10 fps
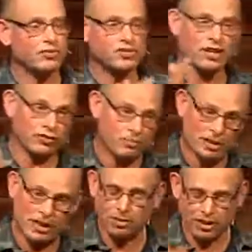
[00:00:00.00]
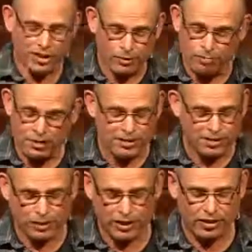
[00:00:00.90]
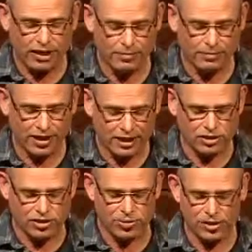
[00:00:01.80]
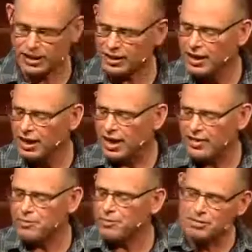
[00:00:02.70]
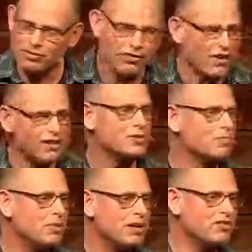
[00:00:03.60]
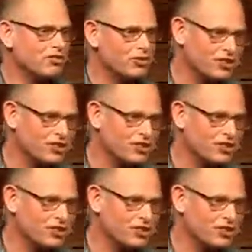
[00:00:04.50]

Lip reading: They loved the people that they were meeting with each week. There would be various bits through the